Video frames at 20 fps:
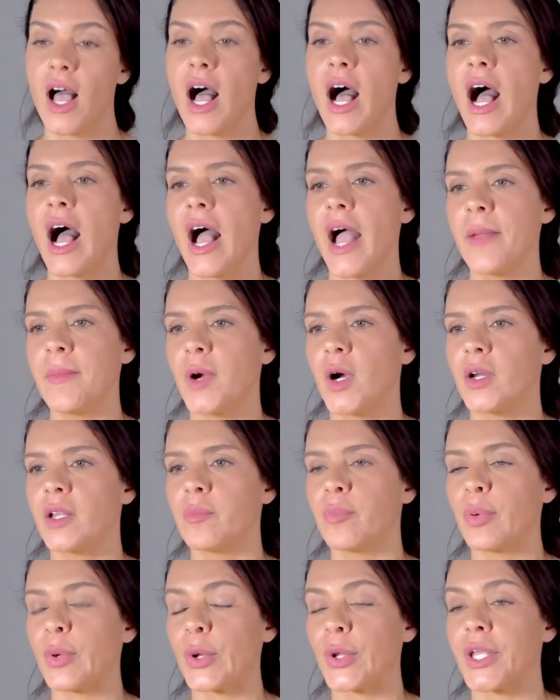I'm your
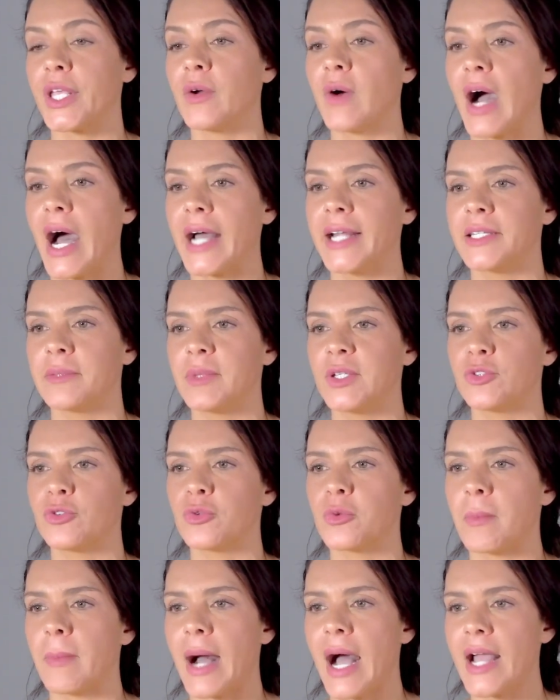employee, you hired me to
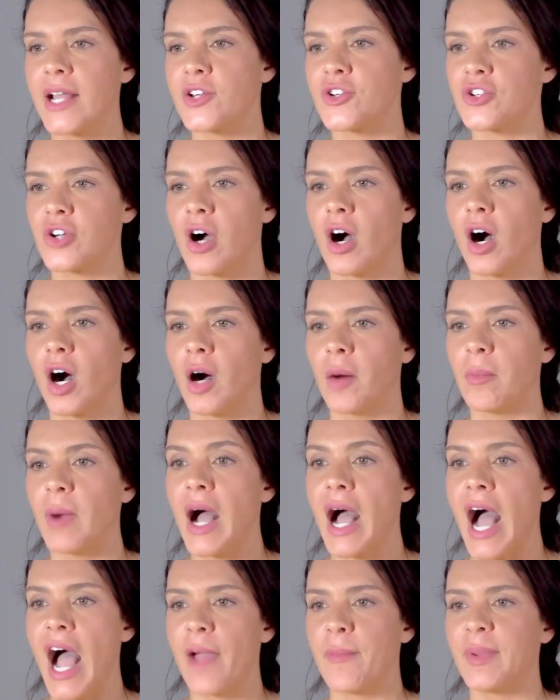do my job.
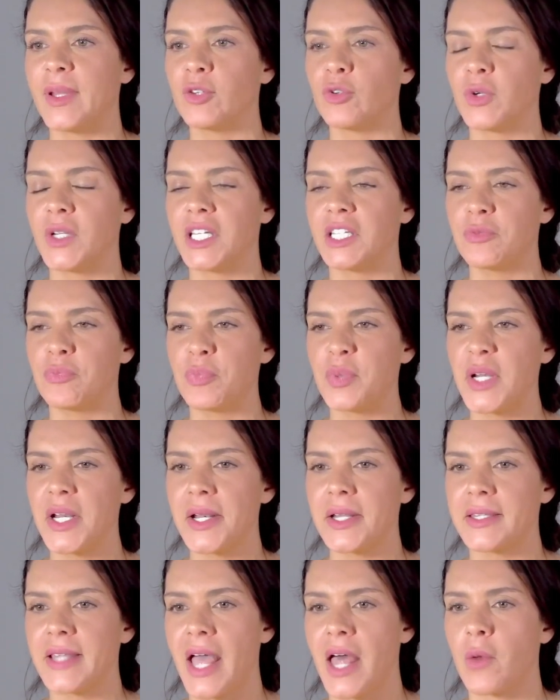I've been doing it
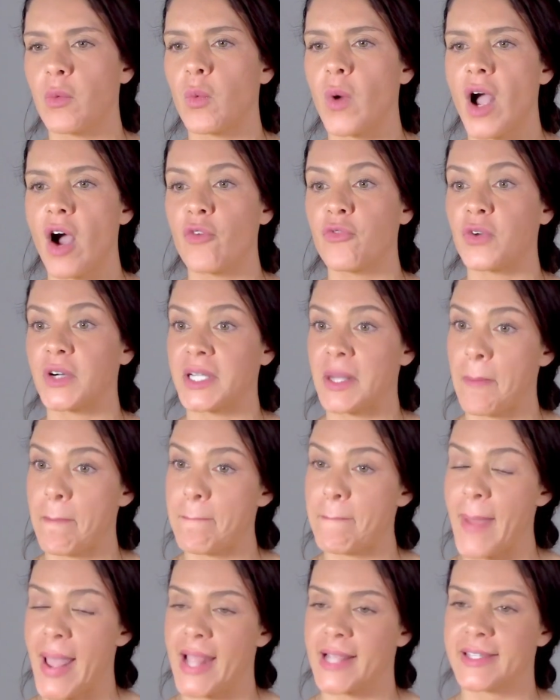pretty damn well for the
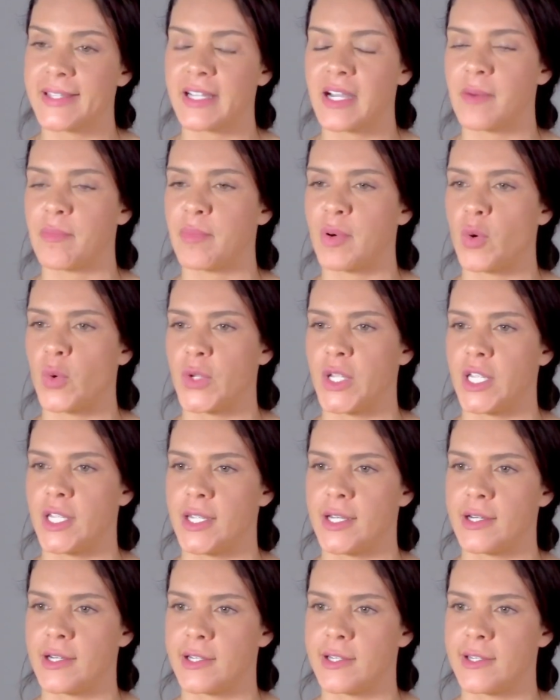past couple
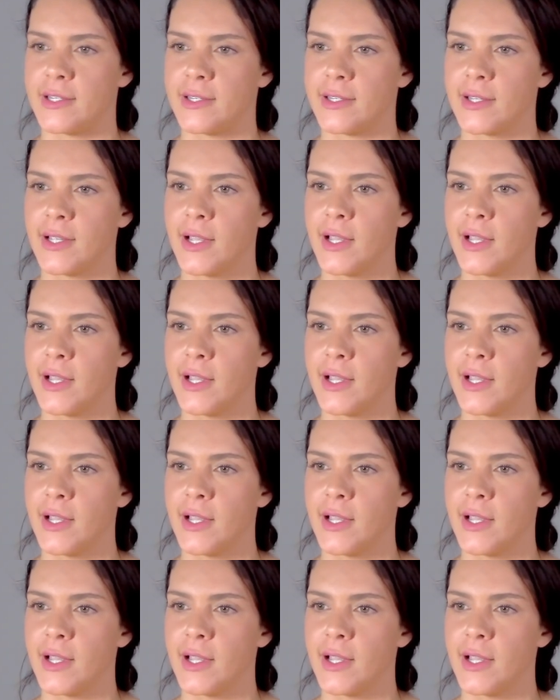years.